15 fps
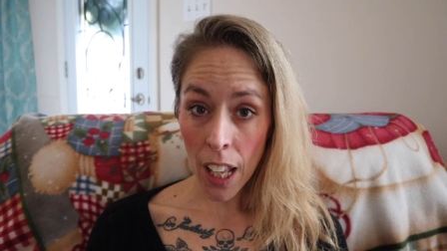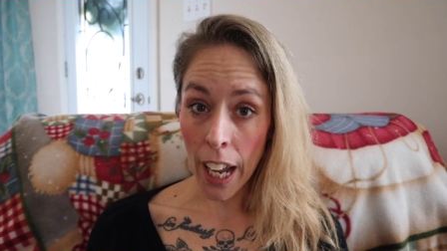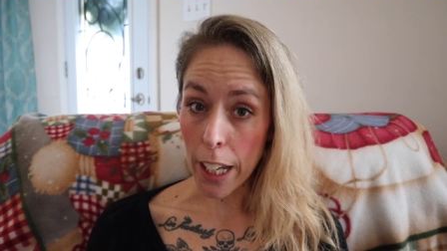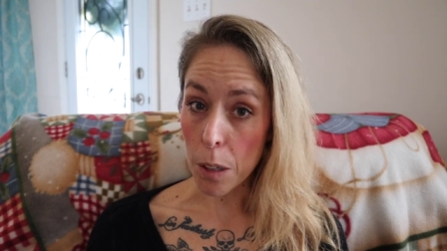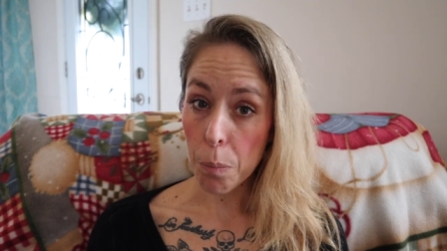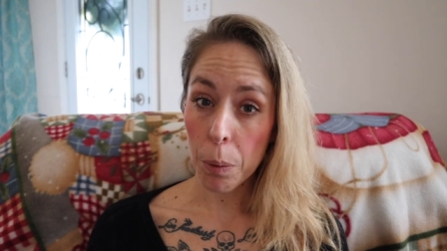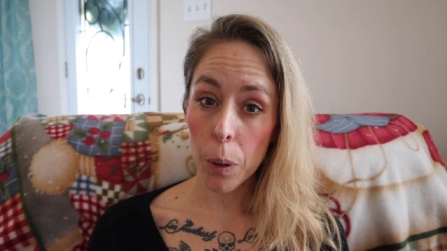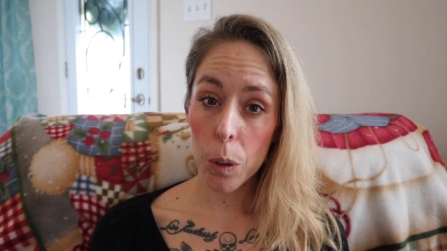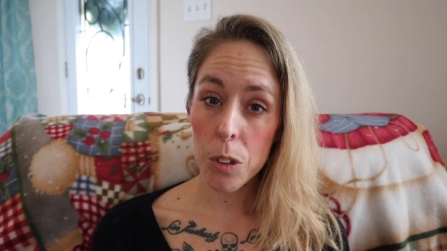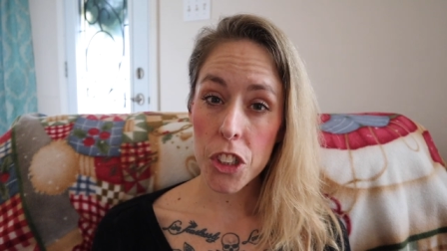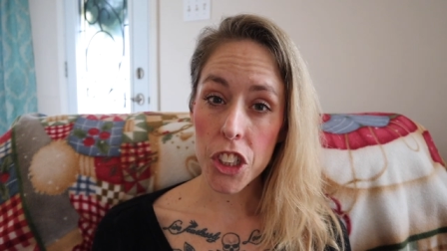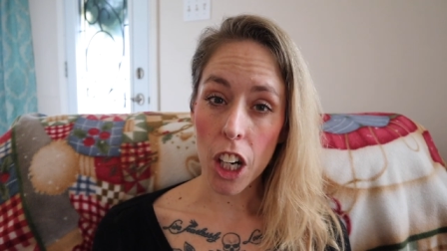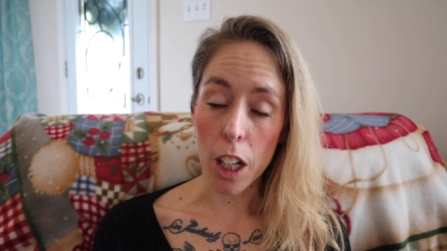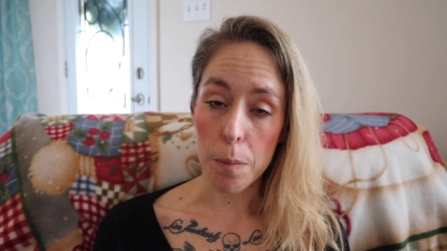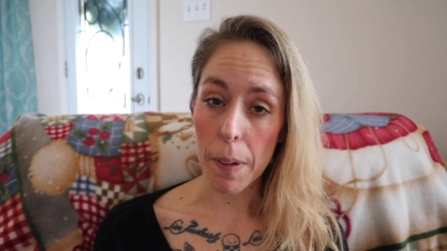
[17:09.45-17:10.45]
I
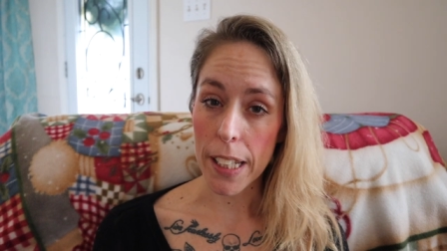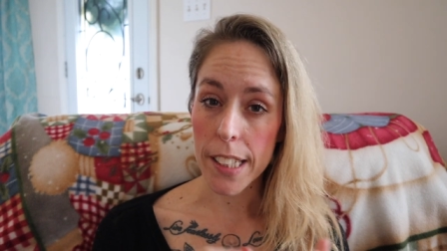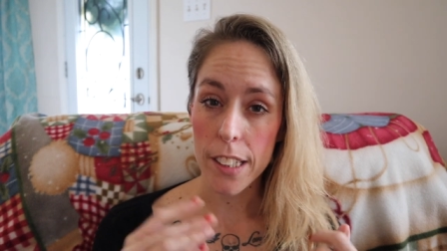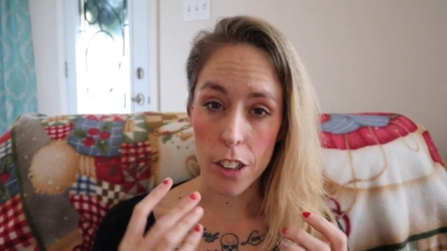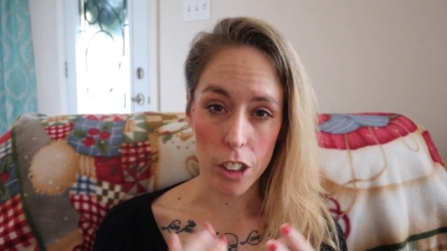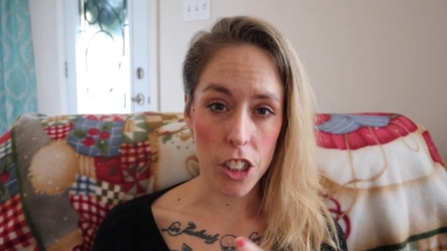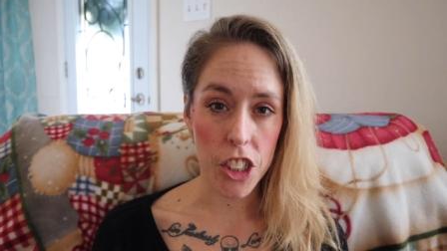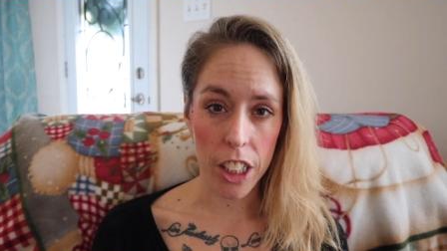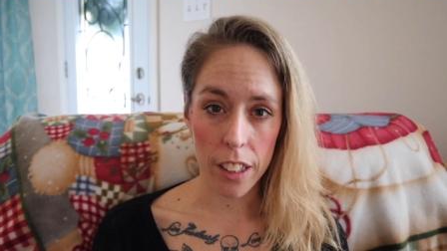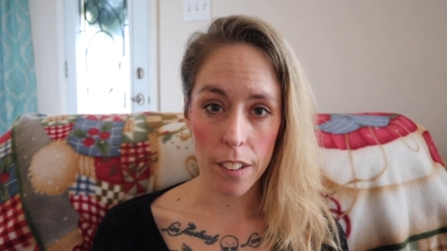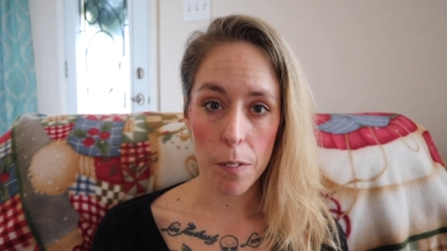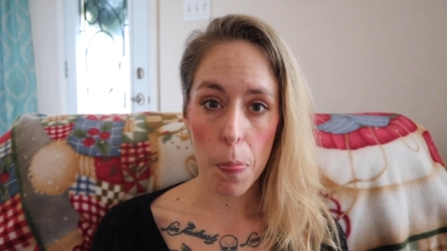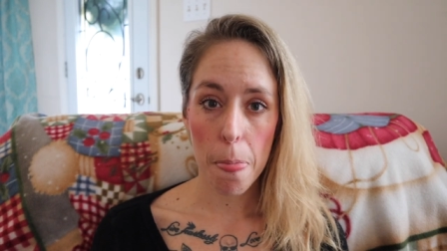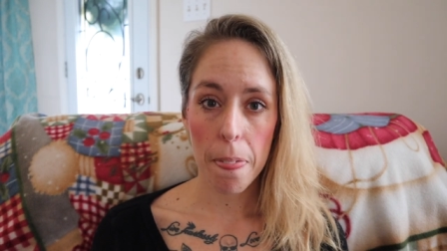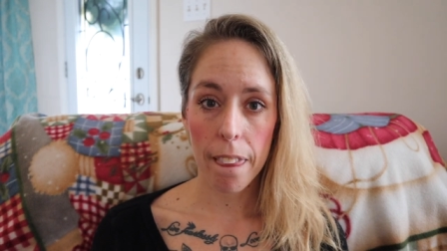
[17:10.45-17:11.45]
approached our base
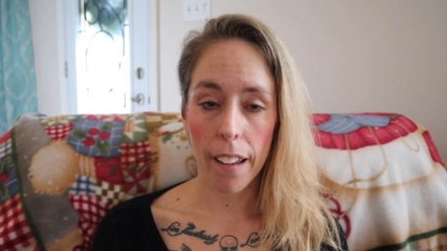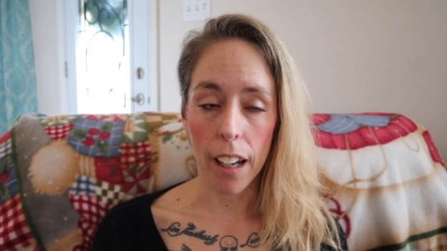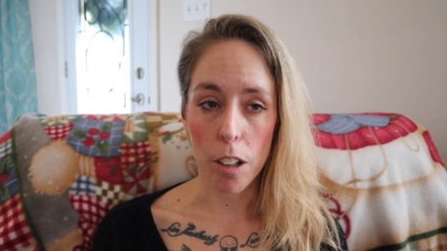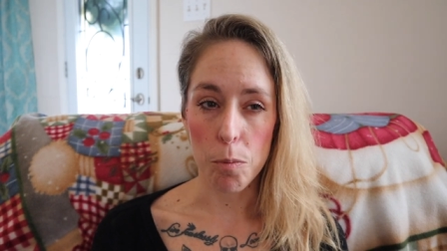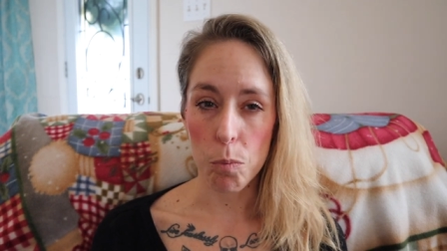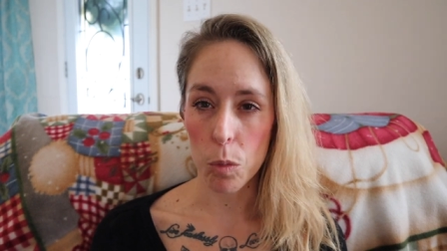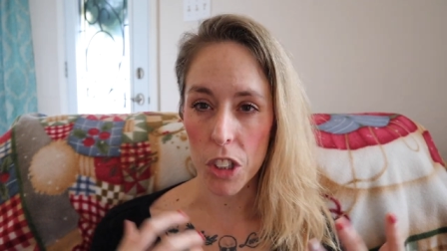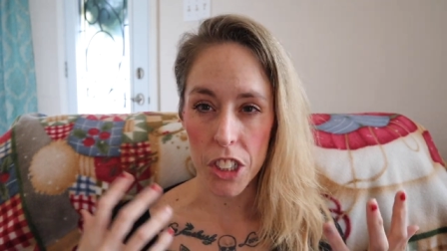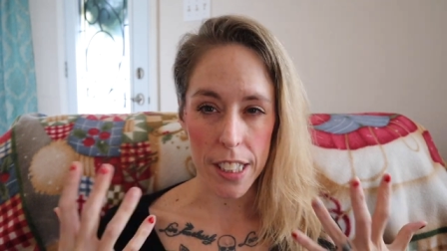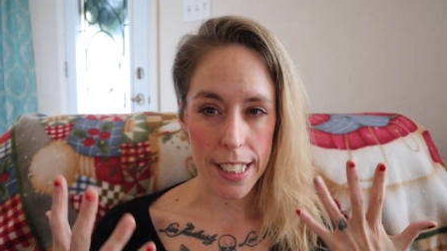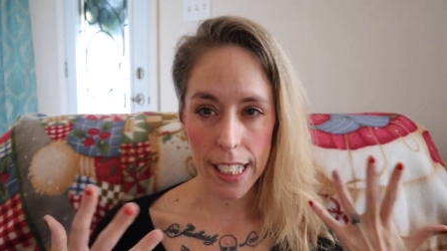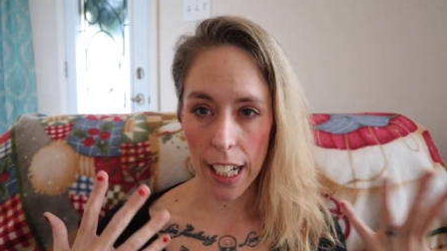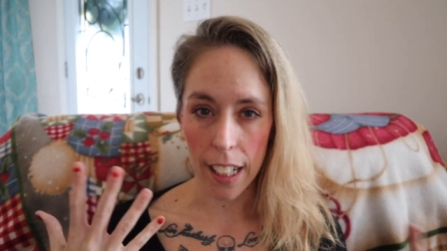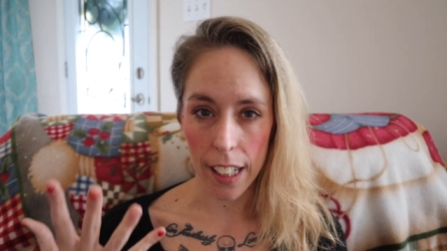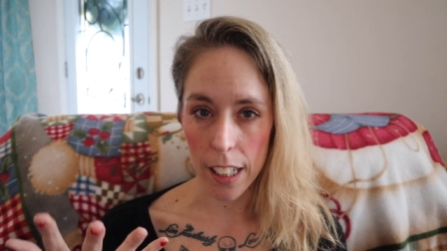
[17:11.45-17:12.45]
surgeon, um, which is
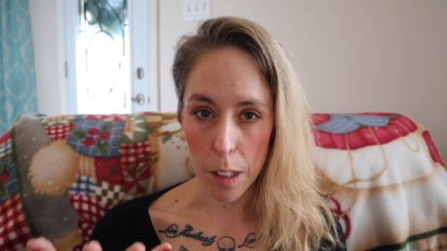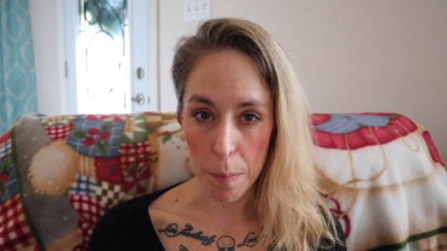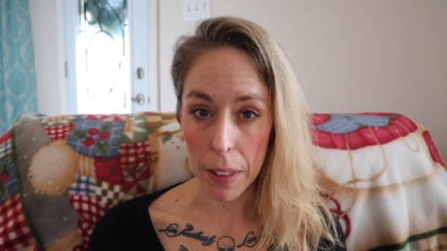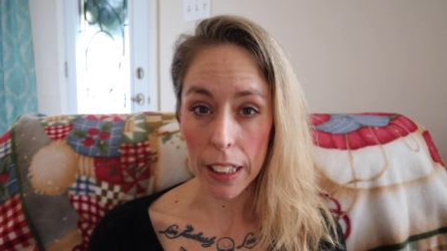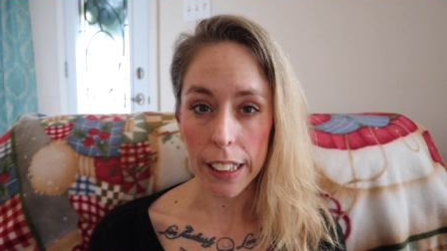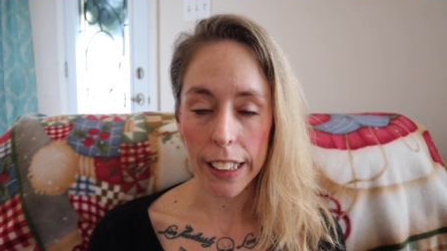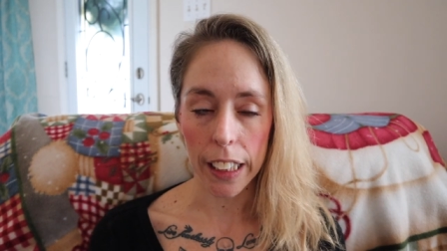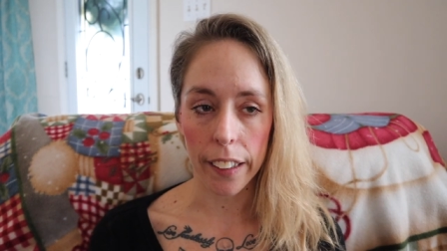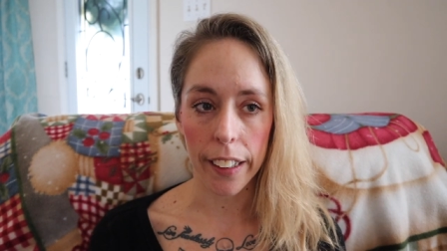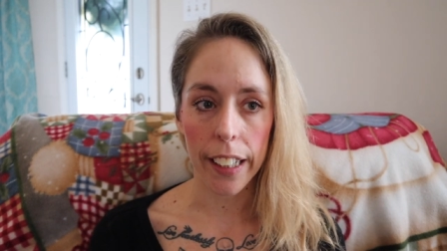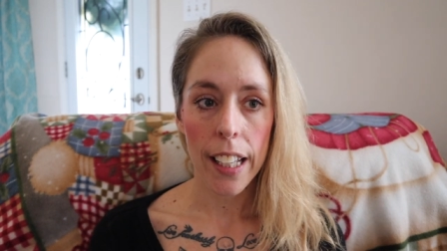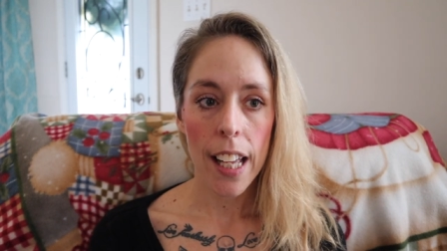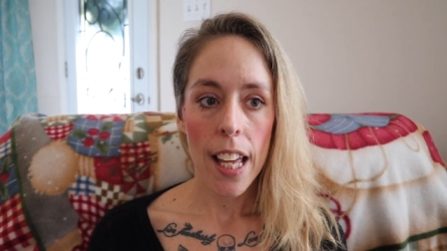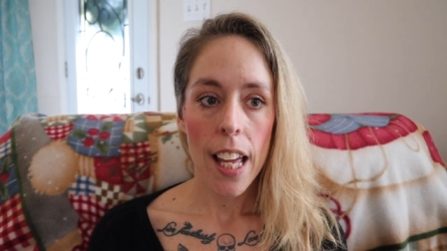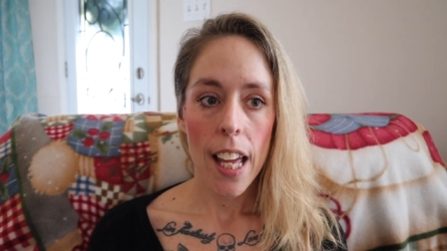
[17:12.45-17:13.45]
in the military.